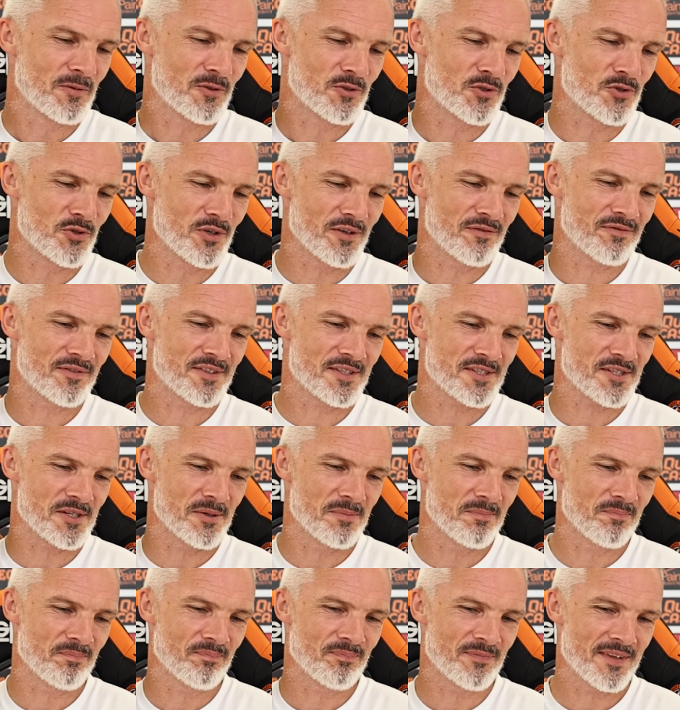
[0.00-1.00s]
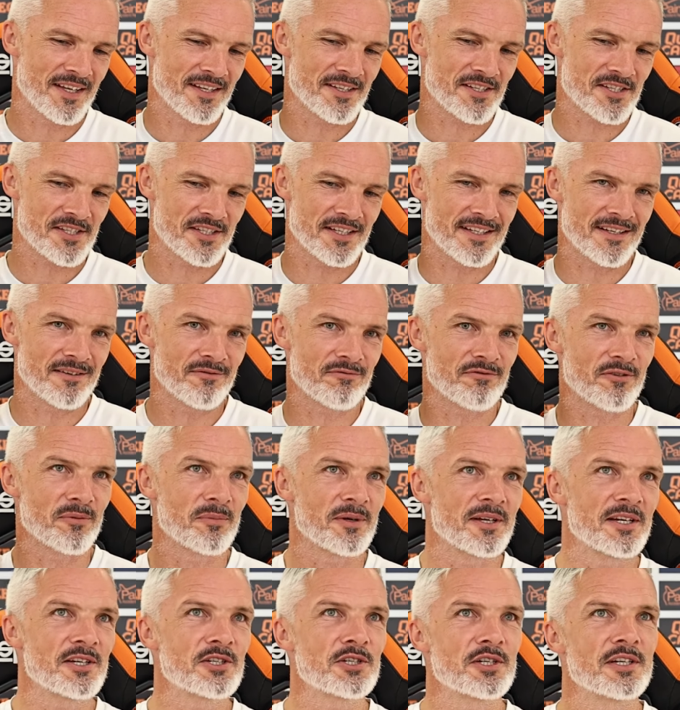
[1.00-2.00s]
drift some inside
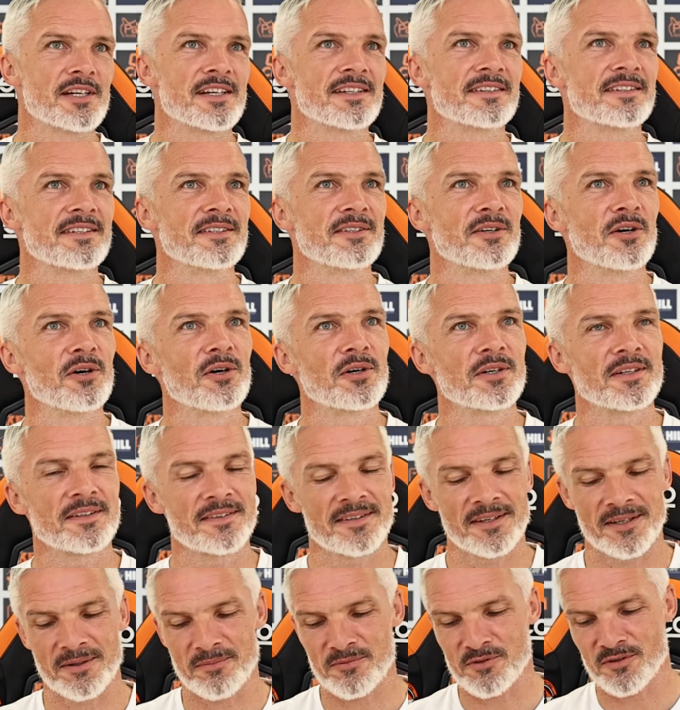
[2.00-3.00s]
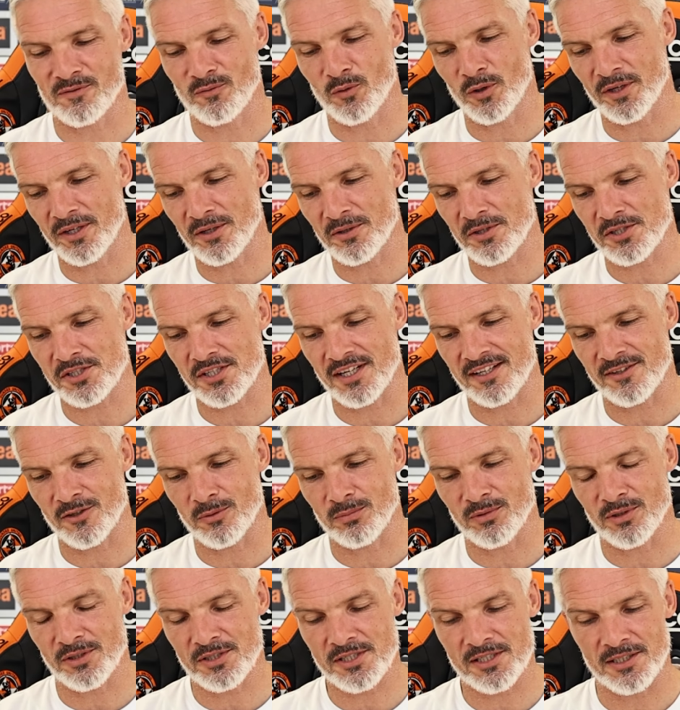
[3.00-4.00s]
information into Don in terms of what our
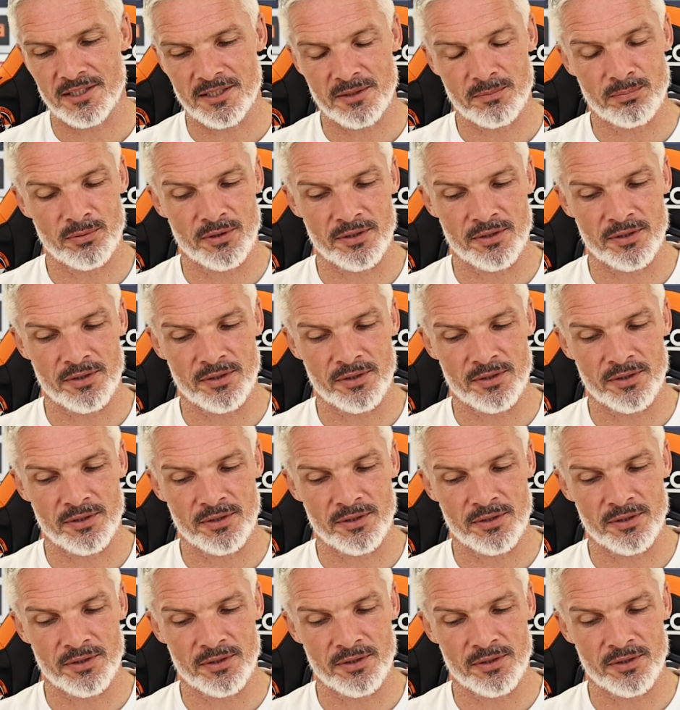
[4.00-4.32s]
setup looks like.